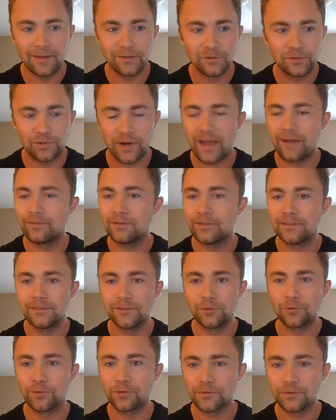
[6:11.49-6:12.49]
traveling
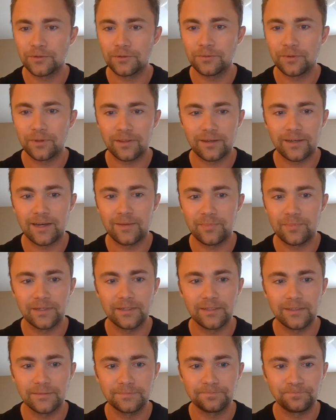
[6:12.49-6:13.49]
the world with a
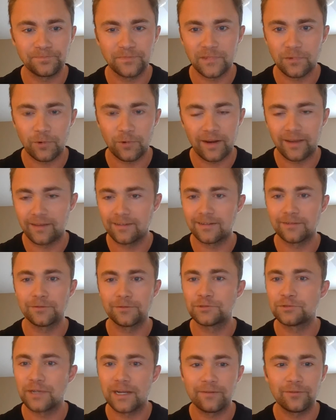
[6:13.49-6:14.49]
company where I had never
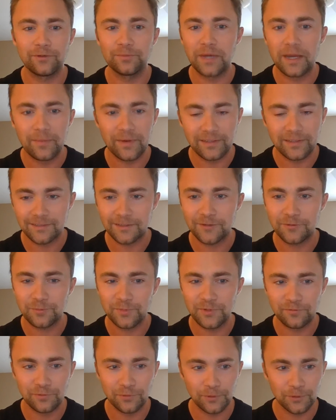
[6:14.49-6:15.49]
traveled by myself
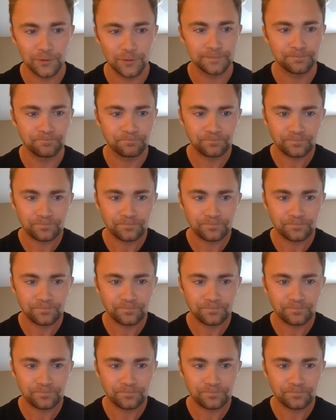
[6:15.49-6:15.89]
before.